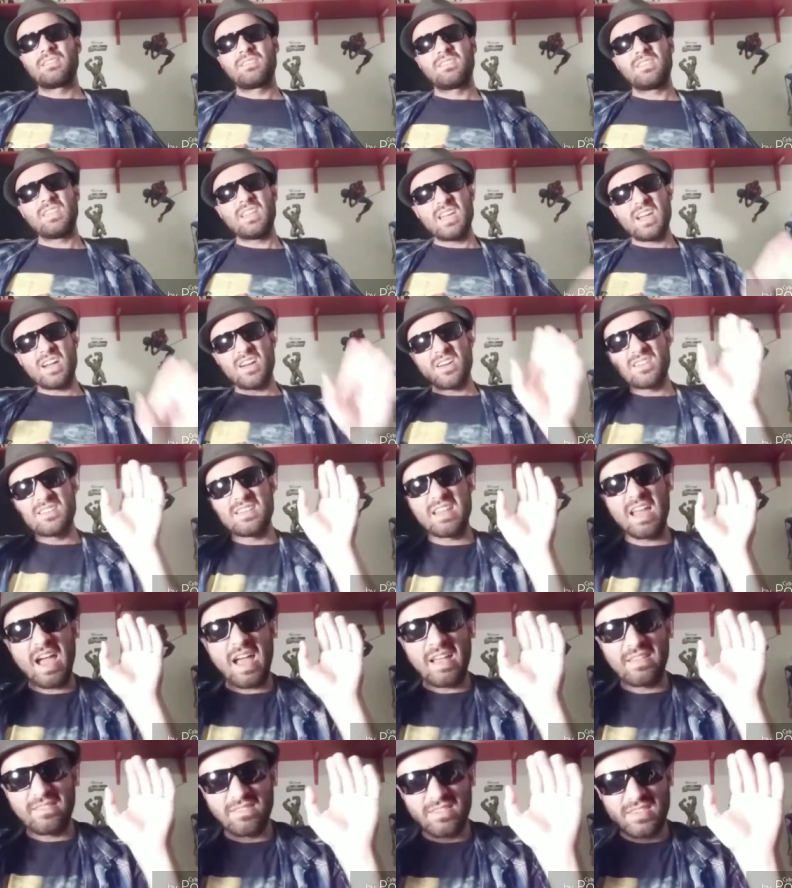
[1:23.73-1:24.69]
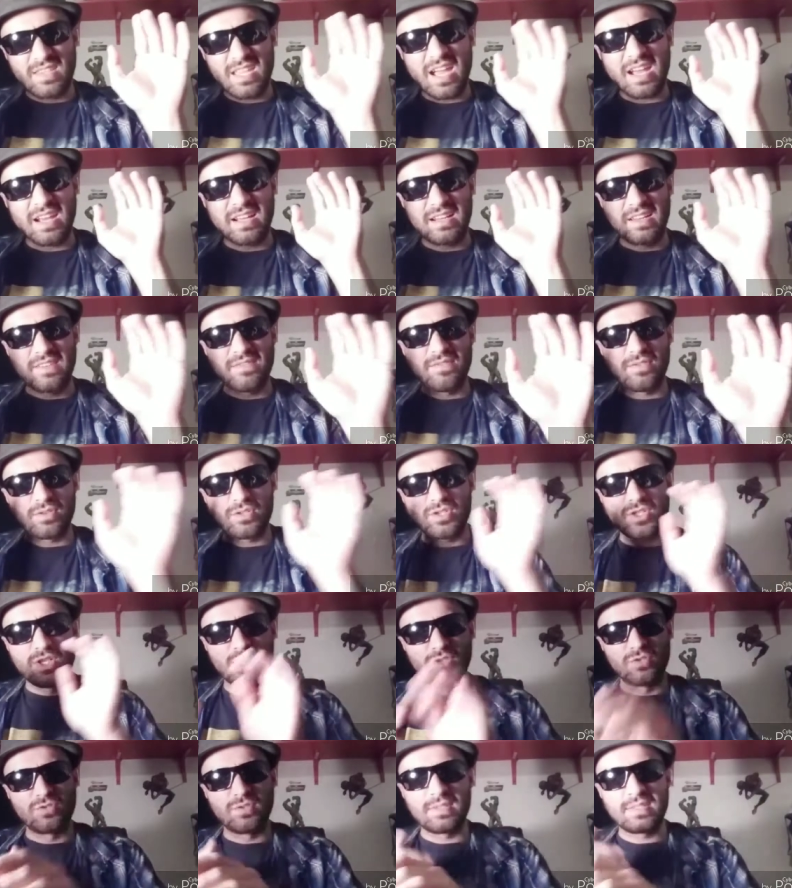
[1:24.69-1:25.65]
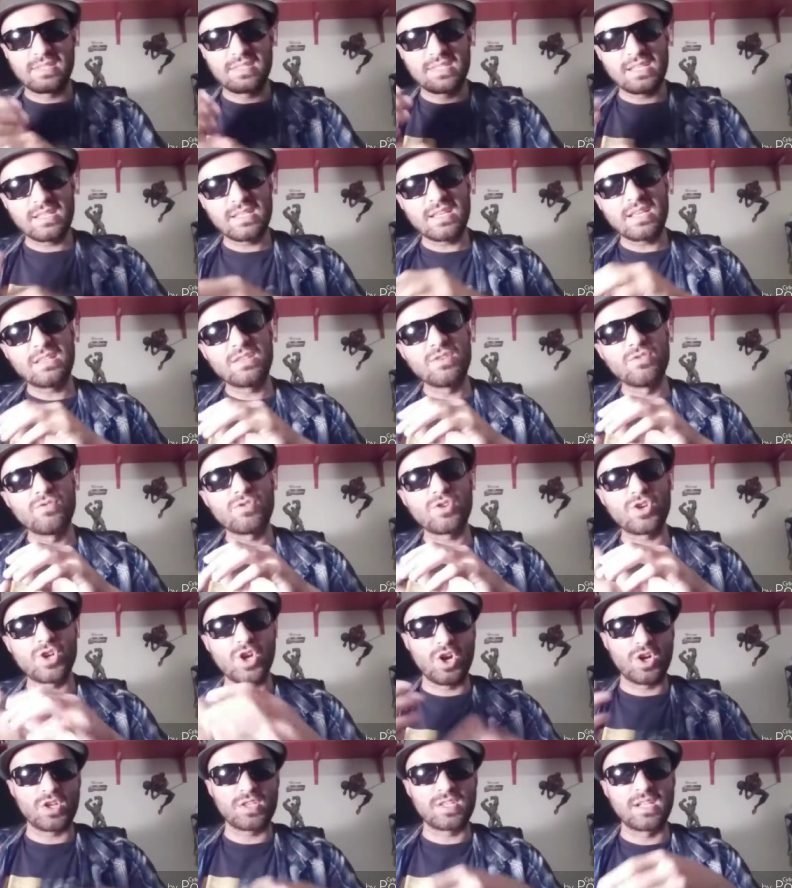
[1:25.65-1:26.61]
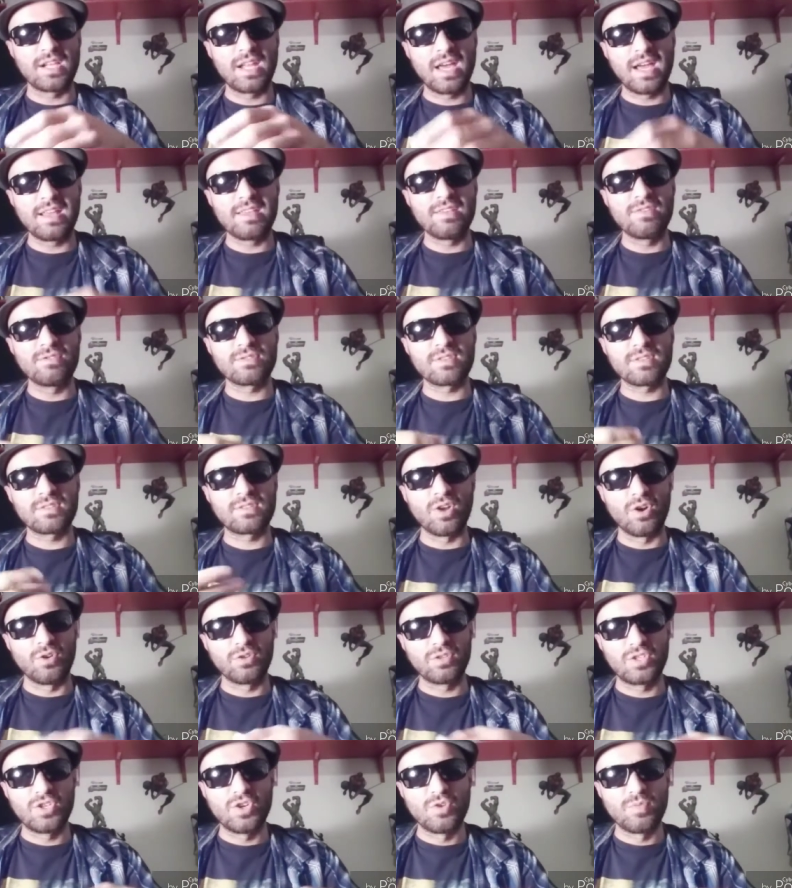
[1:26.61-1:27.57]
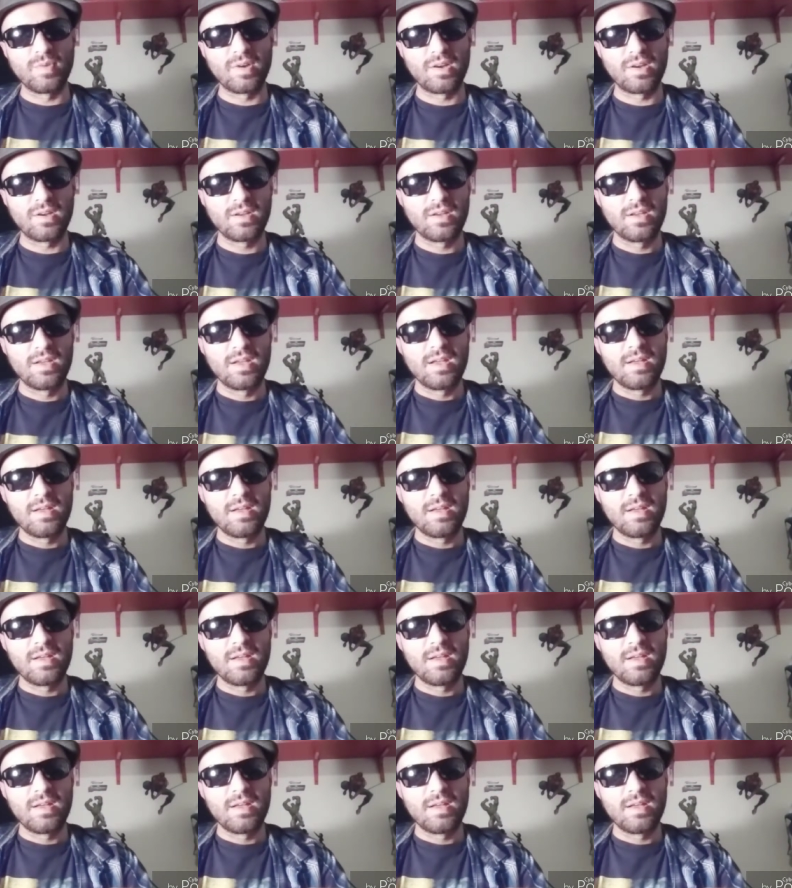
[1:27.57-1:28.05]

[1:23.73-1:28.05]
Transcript: they are not technically for children since they do curse a lot and use adult humor.